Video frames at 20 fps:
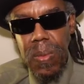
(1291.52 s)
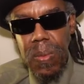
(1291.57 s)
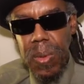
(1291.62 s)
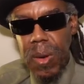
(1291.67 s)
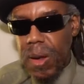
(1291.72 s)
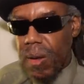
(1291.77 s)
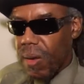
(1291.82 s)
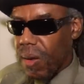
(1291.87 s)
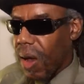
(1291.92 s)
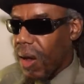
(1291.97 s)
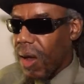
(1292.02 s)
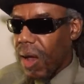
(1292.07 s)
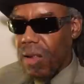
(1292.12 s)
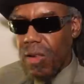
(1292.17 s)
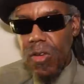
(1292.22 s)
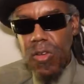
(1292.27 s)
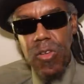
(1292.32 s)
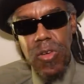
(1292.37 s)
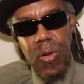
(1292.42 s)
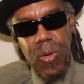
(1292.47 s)
Because I
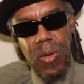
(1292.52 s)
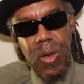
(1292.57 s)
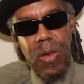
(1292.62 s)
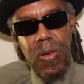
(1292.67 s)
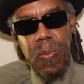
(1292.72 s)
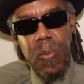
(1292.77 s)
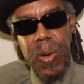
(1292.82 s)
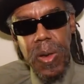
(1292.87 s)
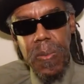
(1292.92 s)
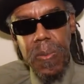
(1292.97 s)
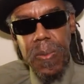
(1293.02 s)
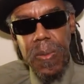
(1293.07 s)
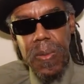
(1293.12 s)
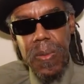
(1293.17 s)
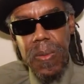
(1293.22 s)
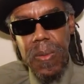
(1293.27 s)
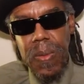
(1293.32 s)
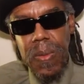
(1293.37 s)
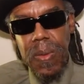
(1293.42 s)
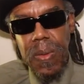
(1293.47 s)
got to show these
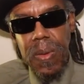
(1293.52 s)
people